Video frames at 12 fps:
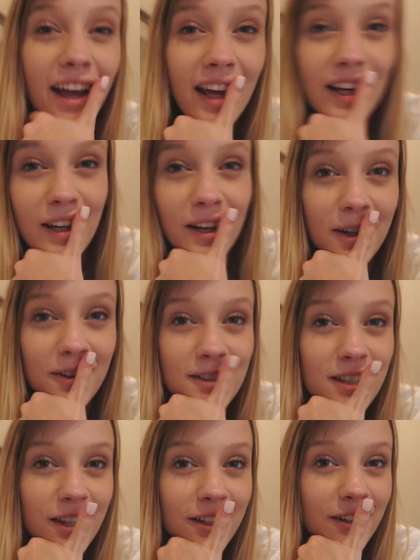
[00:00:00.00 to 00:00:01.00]
and go
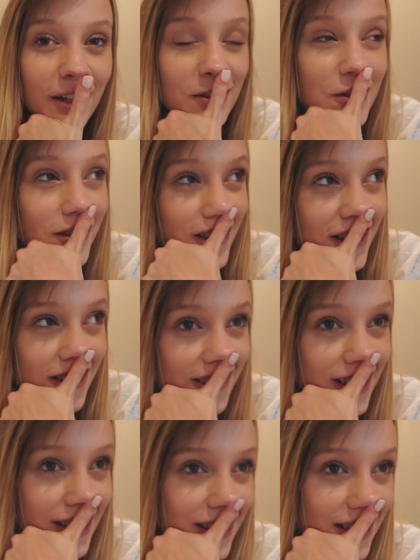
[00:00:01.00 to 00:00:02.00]
to the grocery
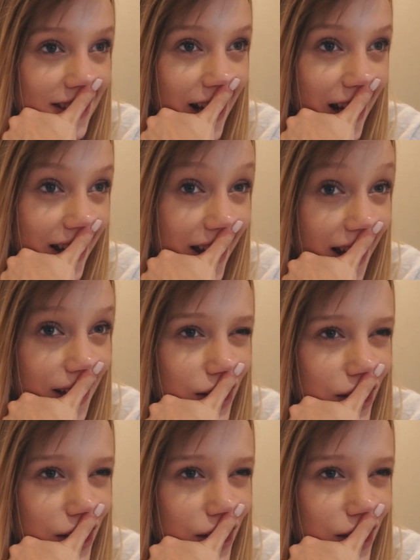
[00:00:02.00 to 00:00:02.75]
store and get